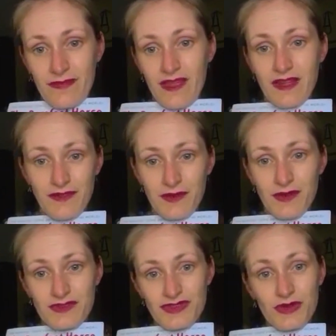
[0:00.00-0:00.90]
And if you're
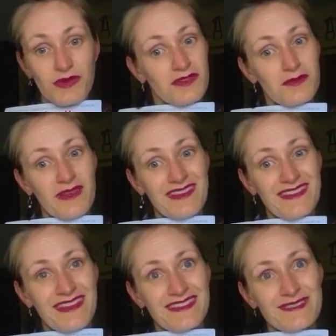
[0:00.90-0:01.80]
not, you're
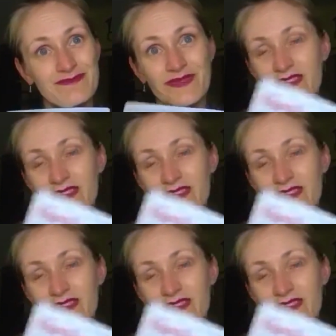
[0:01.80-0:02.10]
contemplating it.